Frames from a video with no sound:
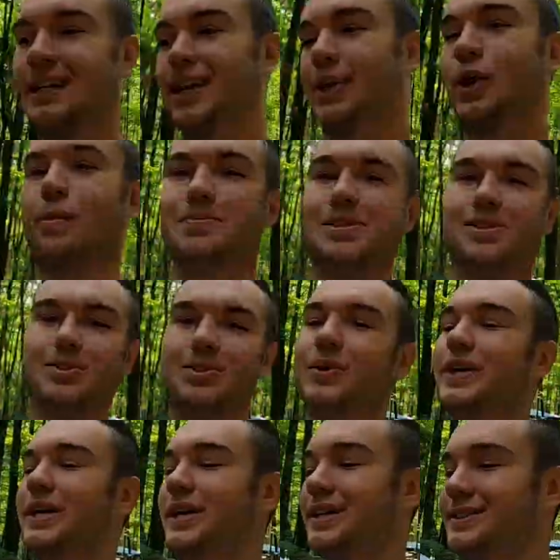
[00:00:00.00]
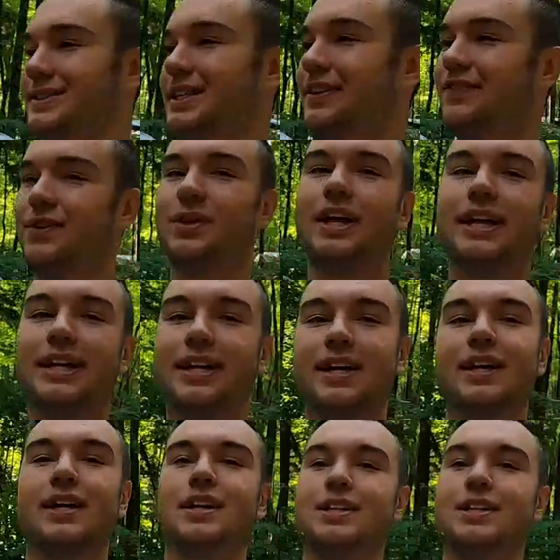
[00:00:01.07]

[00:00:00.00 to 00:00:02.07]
I hope you enjoyed. If you like